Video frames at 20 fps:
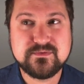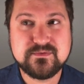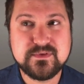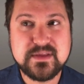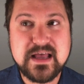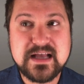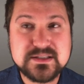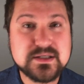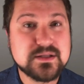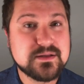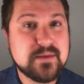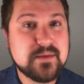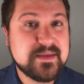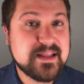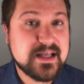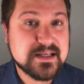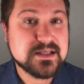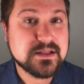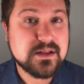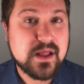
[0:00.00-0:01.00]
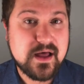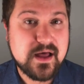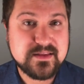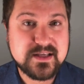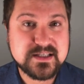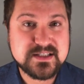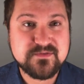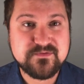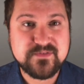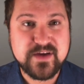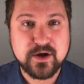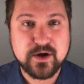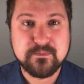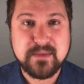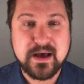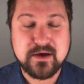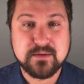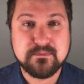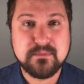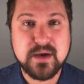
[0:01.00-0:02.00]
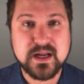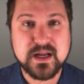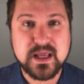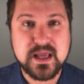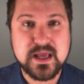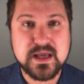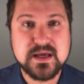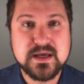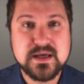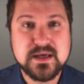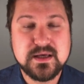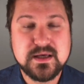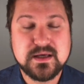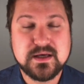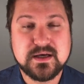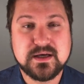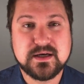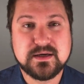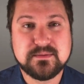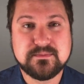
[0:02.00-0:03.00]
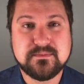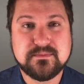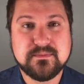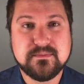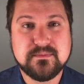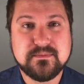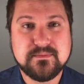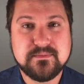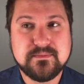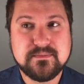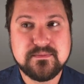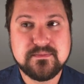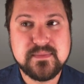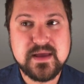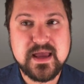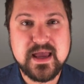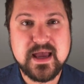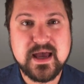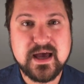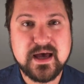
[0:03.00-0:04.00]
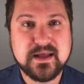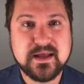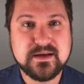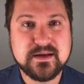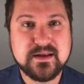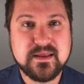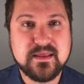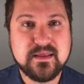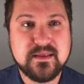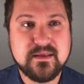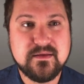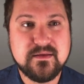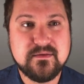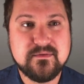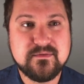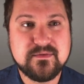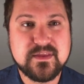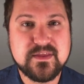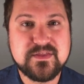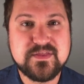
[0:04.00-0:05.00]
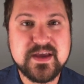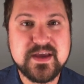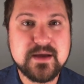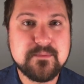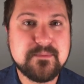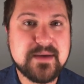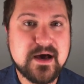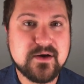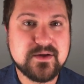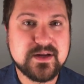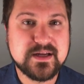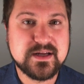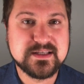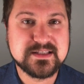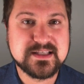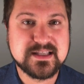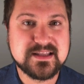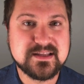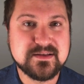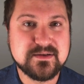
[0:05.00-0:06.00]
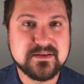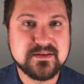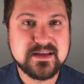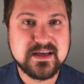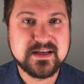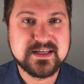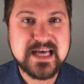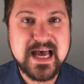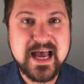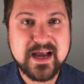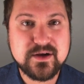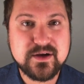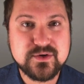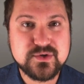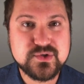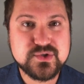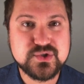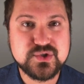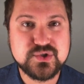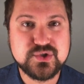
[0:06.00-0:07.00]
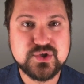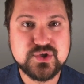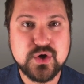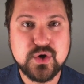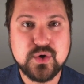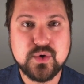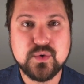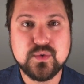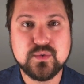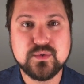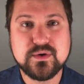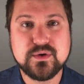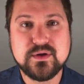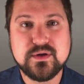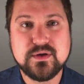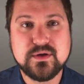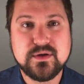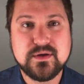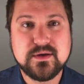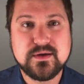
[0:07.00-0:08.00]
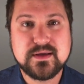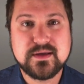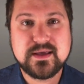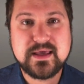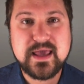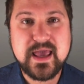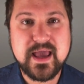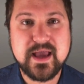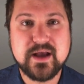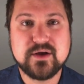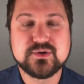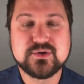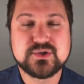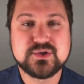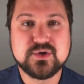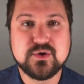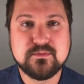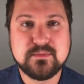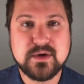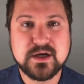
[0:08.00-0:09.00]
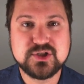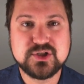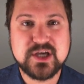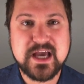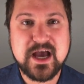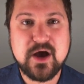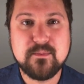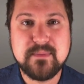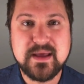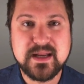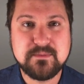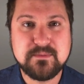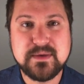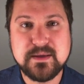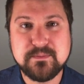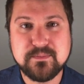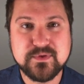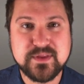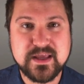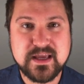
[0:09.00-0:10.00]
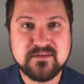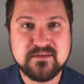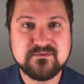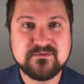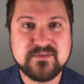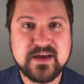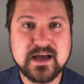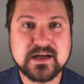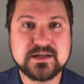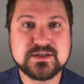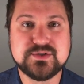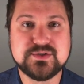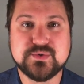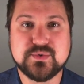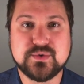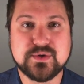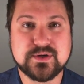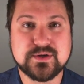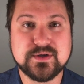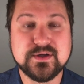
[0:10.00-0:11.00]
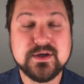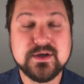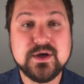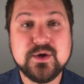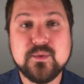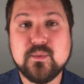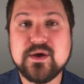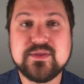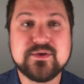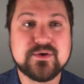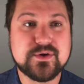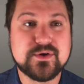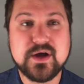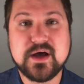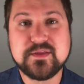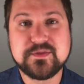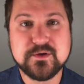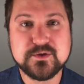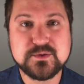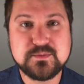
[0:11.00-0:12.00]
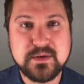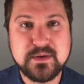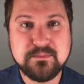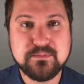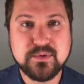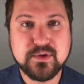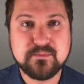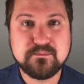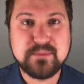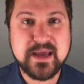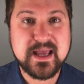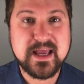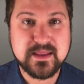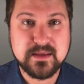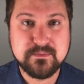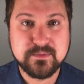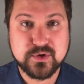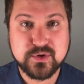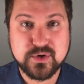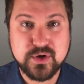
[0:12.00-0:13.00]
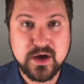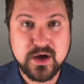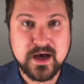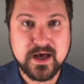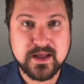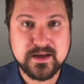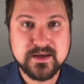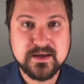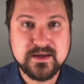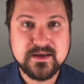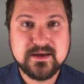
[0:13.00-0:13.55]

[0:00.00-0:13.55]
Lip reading: That's a lot. That's a fair amount of money. And the thing about it is that the attackers don't care so much how many people they infect or whether or not those people pay them or not.